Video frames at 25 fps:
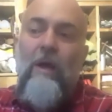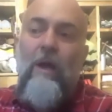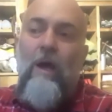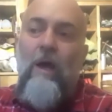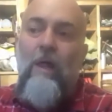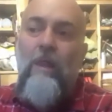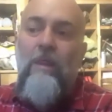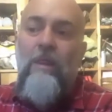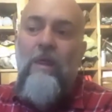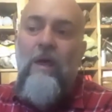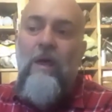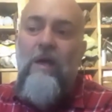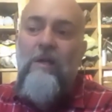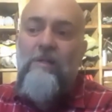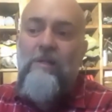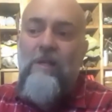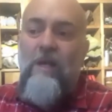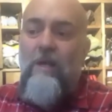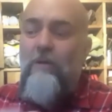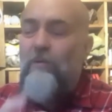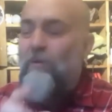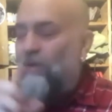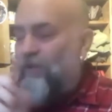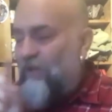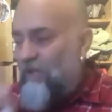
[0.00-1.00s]
and they're saying,
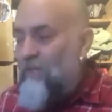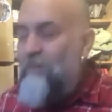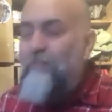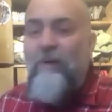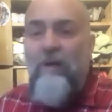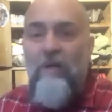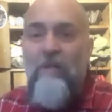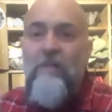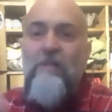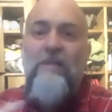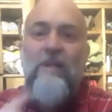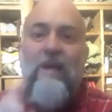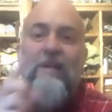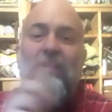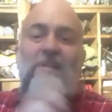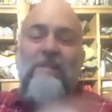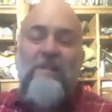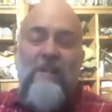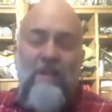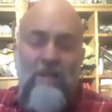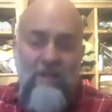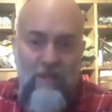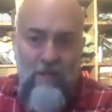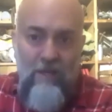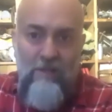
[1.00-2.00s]
well, this person has
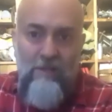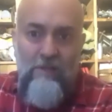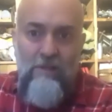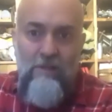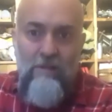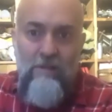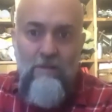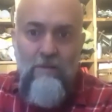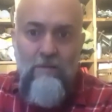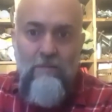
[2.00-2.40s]
said this.